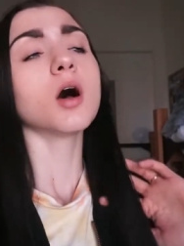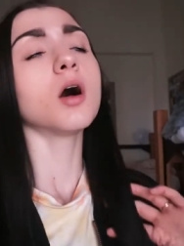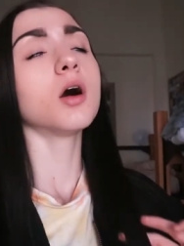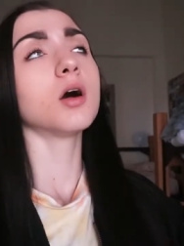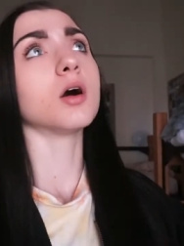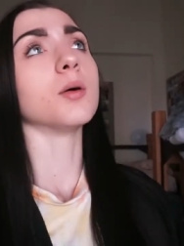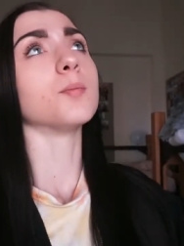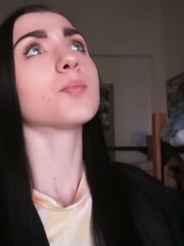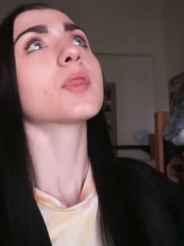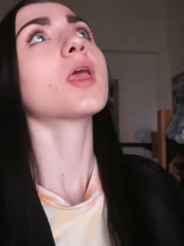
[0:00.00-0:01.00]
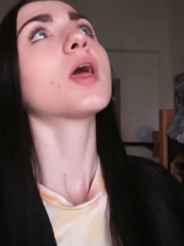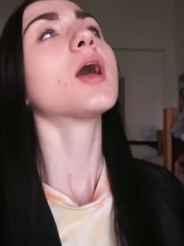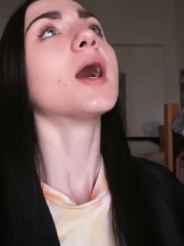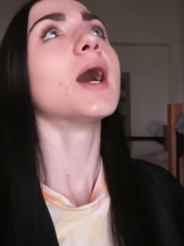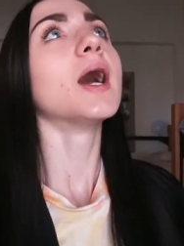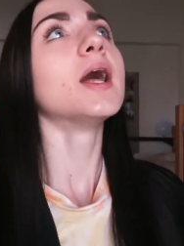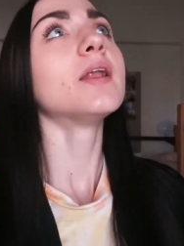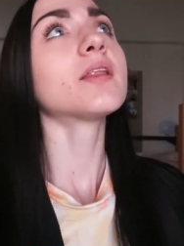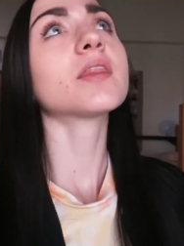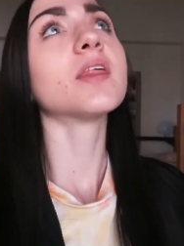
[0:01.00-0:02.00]
Um,
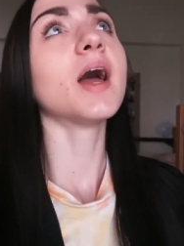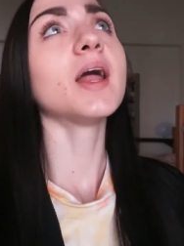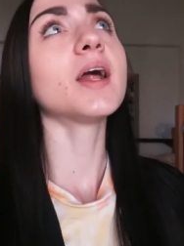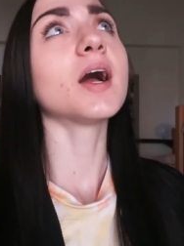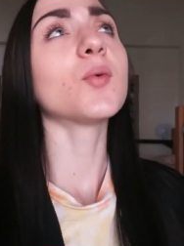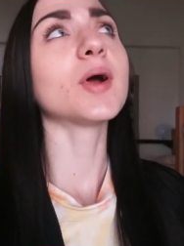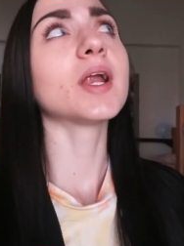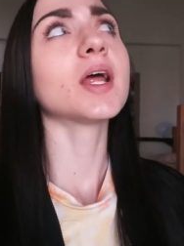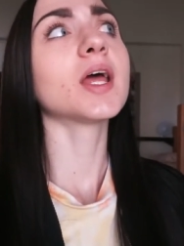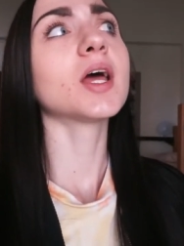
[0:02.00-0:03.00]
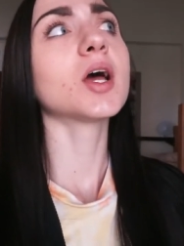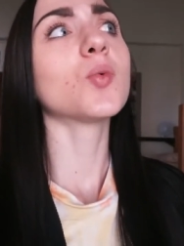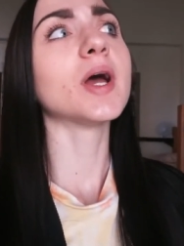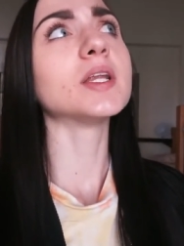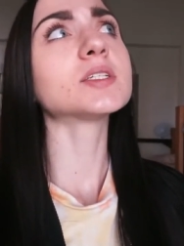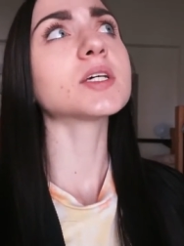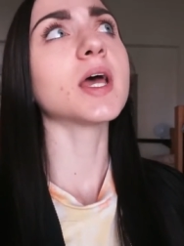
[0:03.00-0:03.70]
and then I went, went